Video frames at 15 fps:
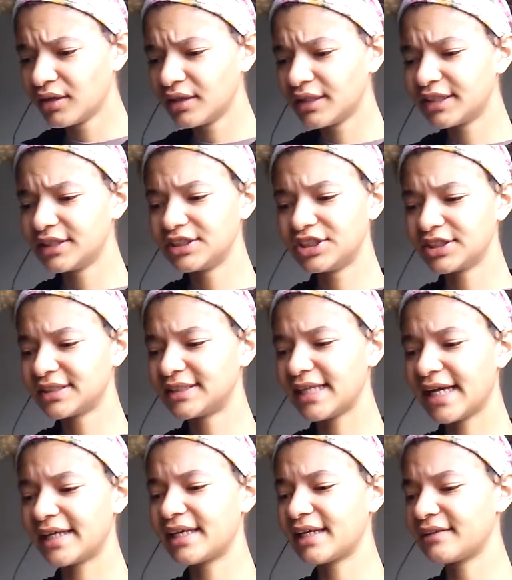He's just
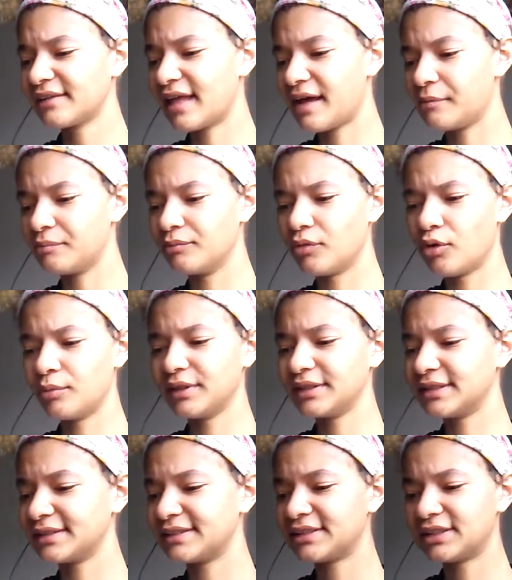taking that moment
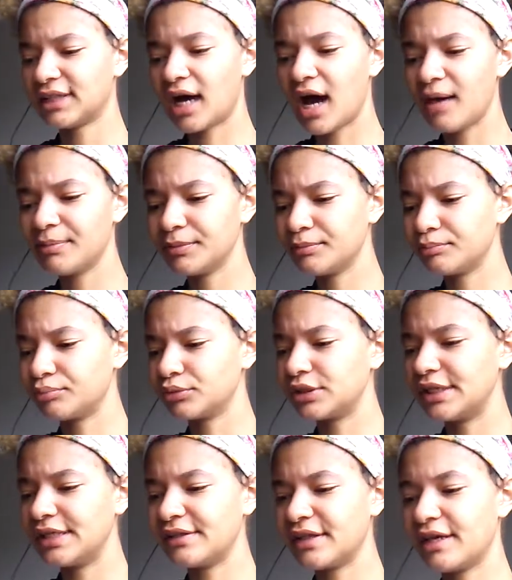to stop,
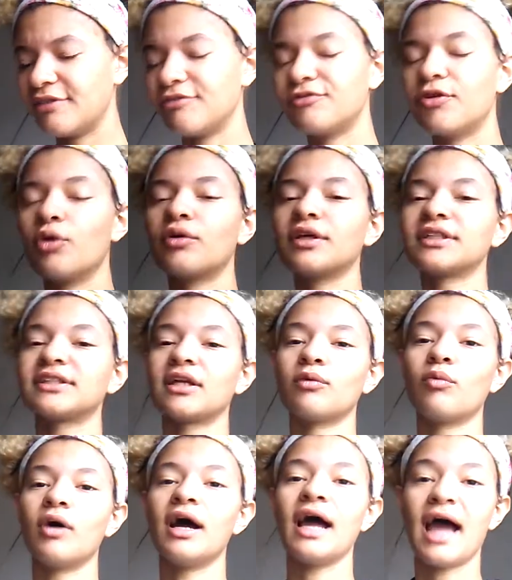breathe, and focus on
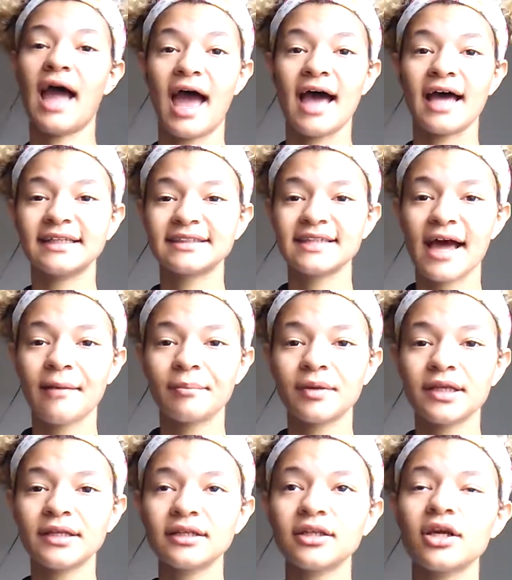what has
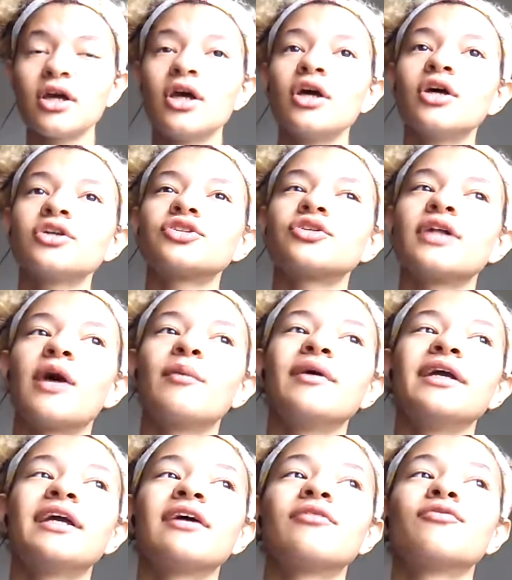happened, so that way
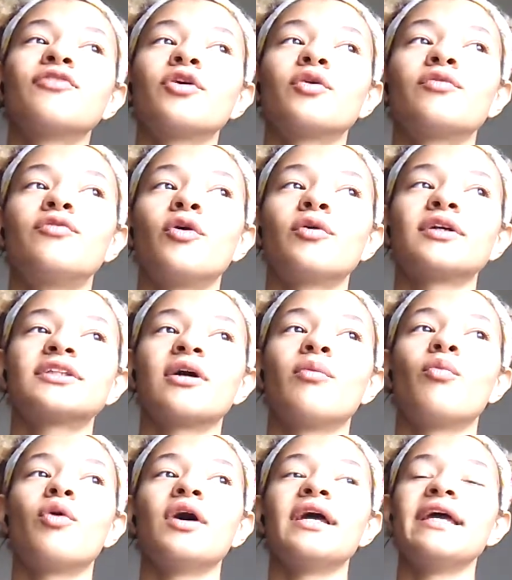he can focus
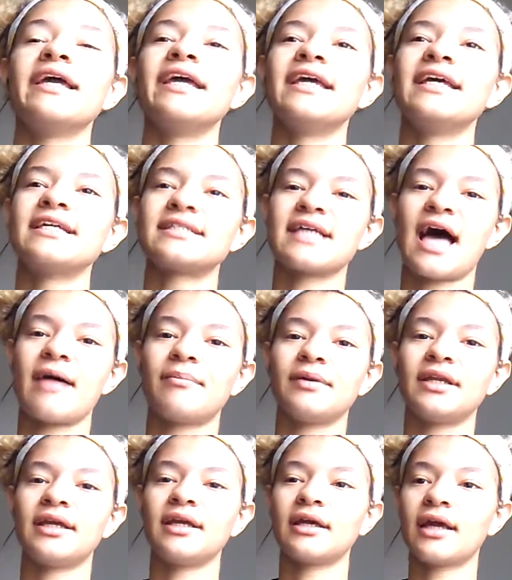on what is
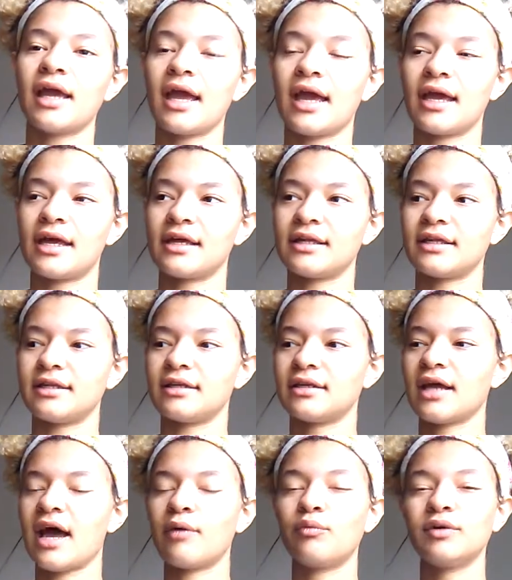happening. And
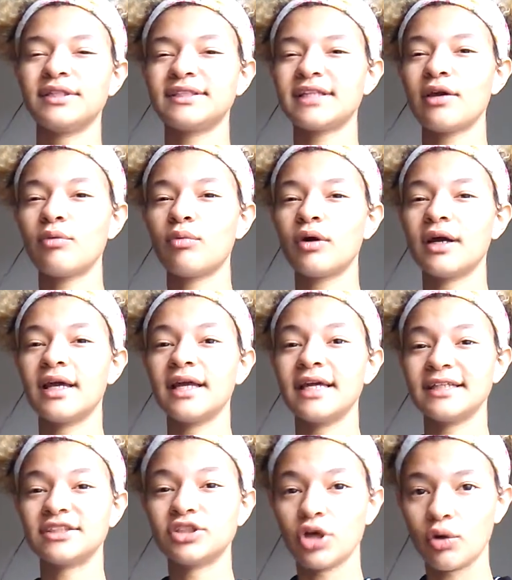I would say what
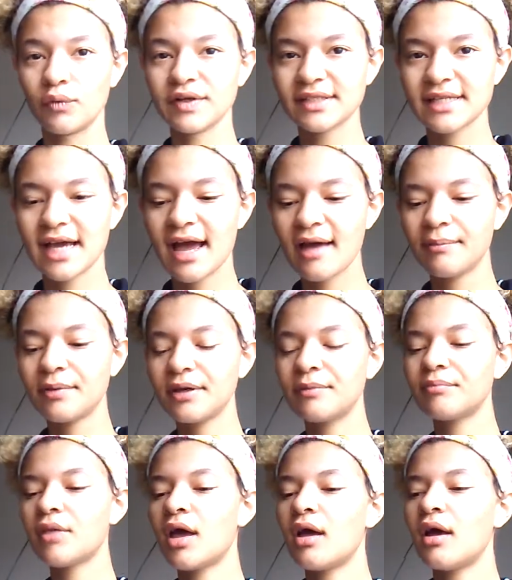is going to
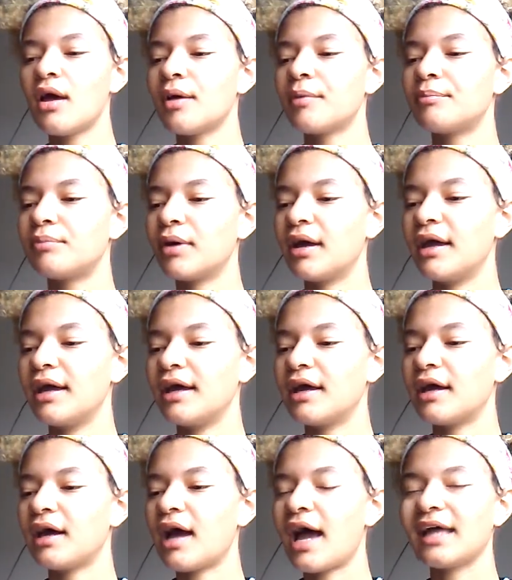happen,
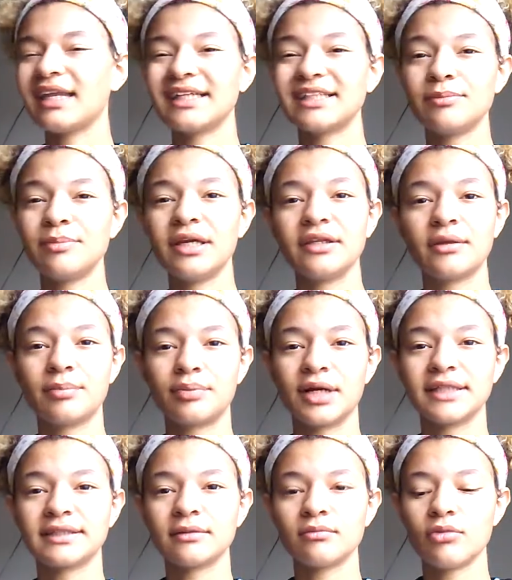but I like to be in the
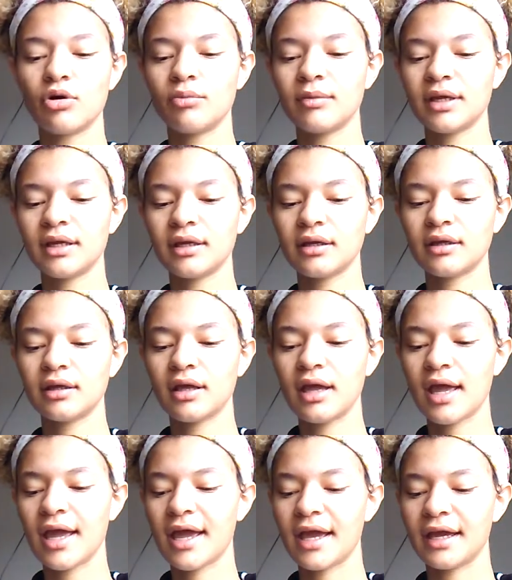present moment,
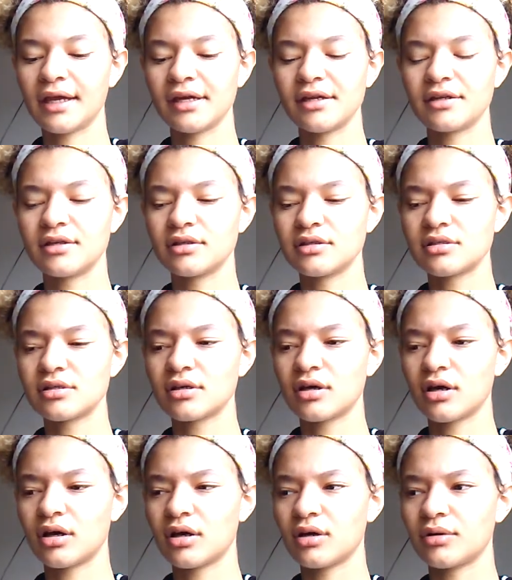and
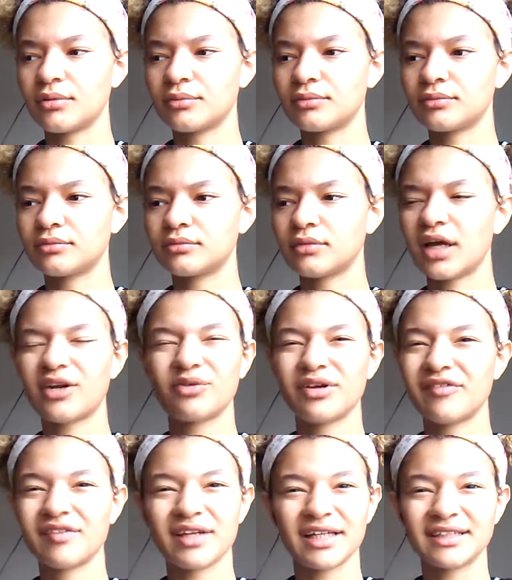I don't
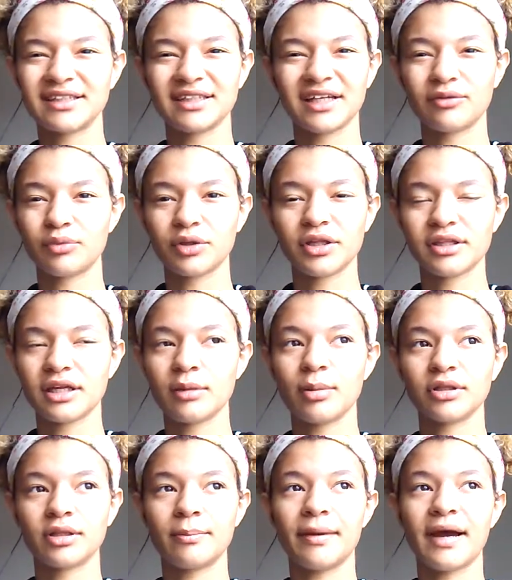even like to like really think
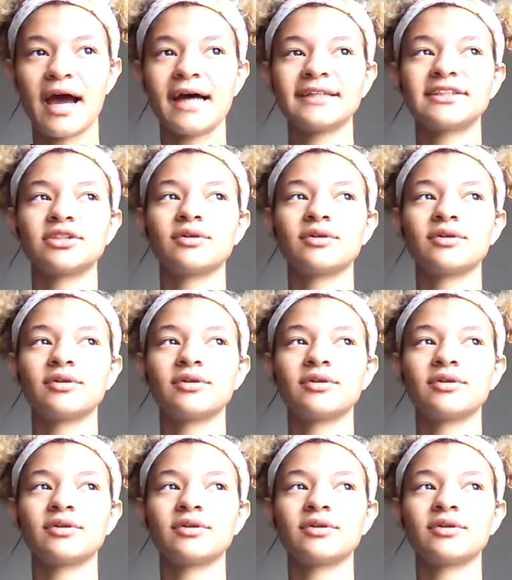about the past.